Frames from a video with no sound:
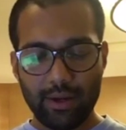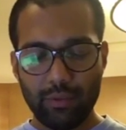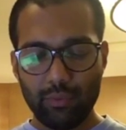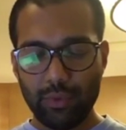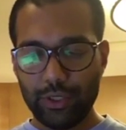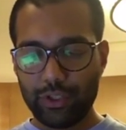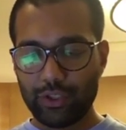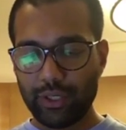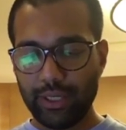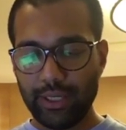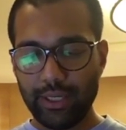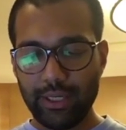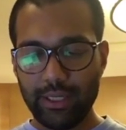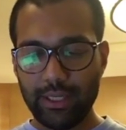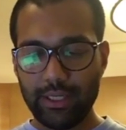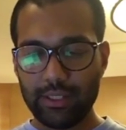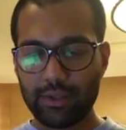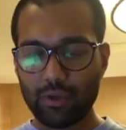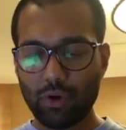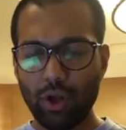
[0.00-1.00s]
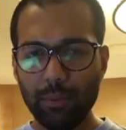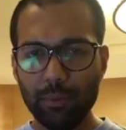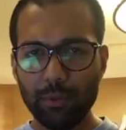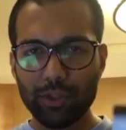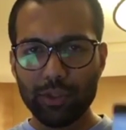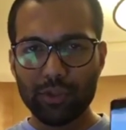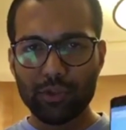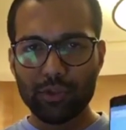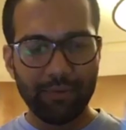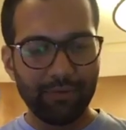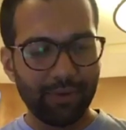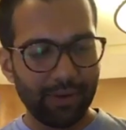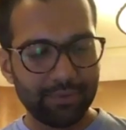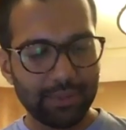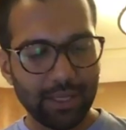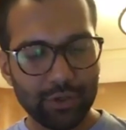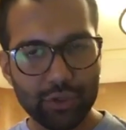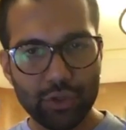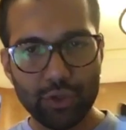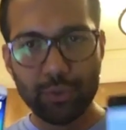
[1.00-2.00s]
which is almost
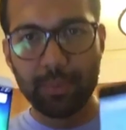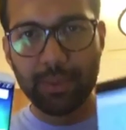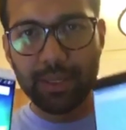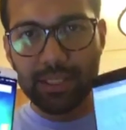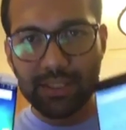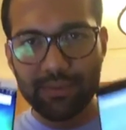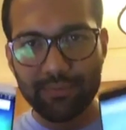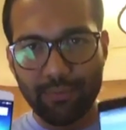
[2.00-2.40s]
25,000 rupees